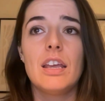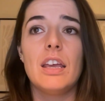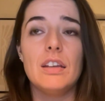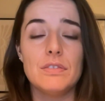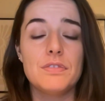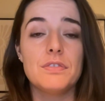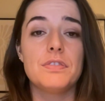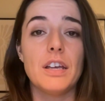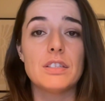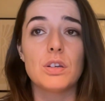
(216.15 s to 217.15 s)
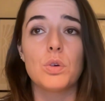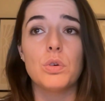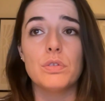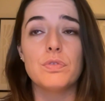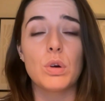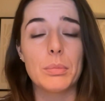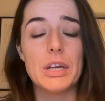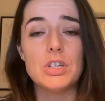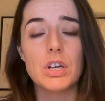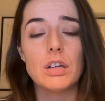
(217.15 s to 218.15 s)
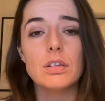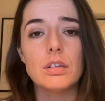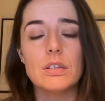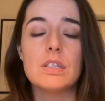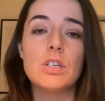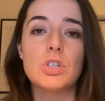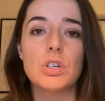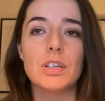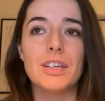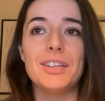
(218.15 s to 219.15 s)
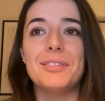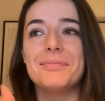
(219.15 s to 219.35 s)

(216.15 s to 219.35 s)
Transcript: and fascicle formation, essentially